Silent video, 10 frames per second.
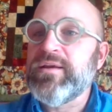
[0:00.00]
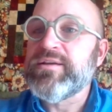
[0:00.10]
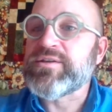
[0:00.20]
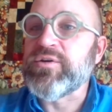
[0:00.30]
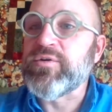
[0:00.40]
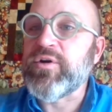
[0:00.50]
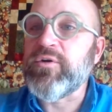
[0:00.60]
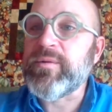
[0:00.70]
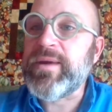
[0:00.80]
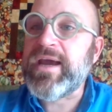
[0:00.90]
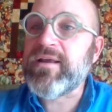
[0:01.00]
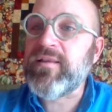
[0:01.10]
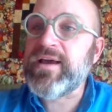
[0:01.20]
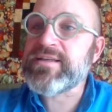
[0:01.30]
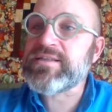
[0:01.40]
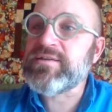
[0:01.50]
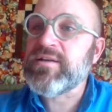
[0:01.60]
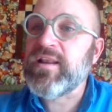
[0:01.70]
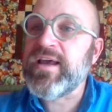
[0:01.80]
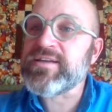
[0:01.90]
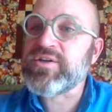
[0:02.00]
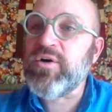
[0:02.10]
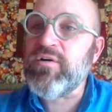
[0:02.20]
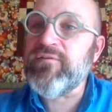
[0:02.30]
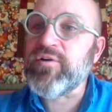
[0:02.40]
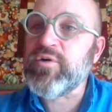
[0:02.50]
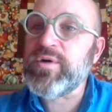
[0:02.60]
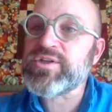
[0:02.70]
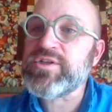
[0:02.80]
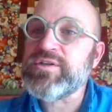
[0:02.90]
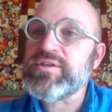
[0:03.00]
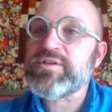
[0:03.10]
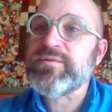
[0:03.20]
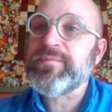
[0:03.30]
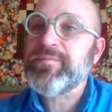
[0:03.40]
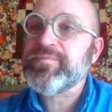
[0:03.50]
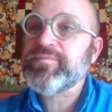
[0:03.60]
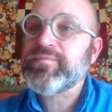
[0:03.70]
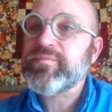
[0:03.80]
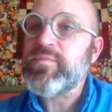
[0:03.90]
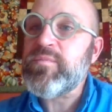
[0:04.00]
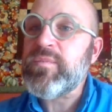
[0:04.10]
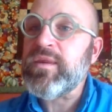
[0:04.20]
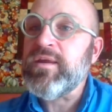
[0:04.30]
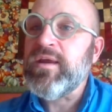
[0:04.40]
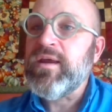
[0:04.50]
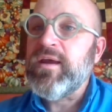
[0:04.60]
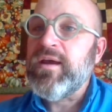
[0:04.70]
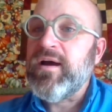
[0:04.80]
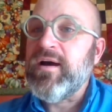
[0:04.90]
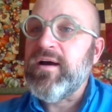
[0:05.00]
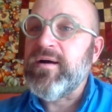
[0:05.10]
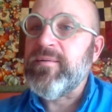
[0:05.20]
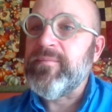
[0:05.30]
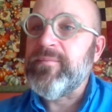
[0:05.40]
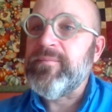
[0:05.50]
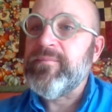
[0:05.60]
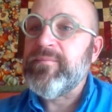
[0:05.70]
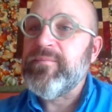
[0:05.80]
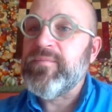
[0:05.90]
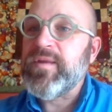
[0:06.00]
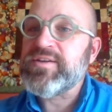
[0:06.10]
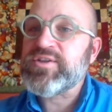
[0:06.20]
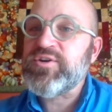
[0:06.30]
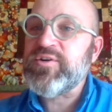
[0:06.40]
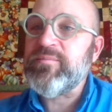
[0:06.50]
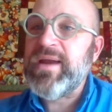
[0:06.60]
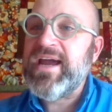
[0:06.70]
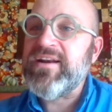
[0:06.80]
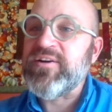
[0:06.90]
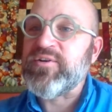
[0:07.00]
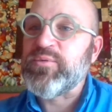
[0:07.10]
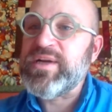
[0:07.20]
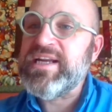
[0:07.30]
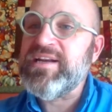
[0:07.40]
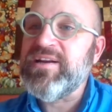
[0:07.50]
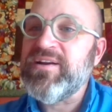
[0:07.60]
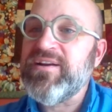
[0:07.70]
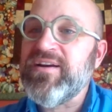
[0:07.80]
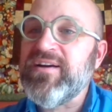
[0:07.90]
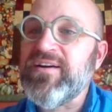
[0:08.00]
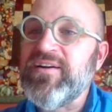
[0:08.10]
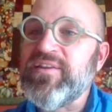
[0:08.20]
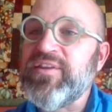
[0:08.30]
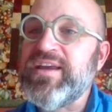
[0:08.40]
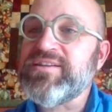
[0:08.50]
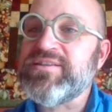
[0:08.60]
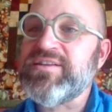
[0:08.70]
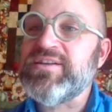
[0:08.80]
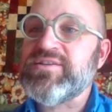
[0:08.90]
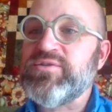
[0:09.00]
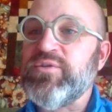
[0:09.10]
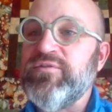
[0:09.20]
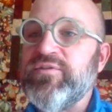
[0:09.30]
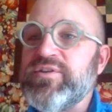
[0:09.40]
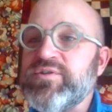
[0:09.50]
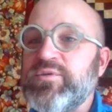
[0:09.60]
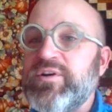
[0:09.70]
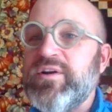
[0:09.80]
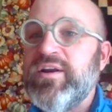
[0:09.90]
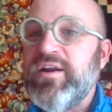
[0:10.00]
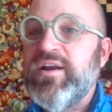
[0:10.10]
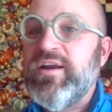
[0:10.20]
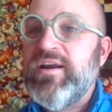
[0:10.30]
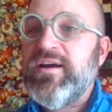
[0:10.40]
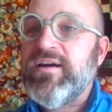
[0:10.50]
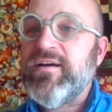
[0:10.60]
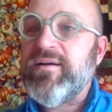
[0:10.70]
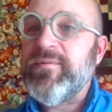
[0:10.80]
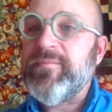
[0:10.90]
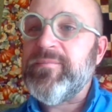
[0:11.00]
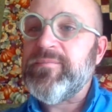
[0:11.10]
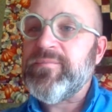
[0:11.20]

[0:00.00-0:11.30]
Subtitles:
So going back, last call for questions. Nice shirt, Matt. Agreed. Thanks to Disc Store for this one. And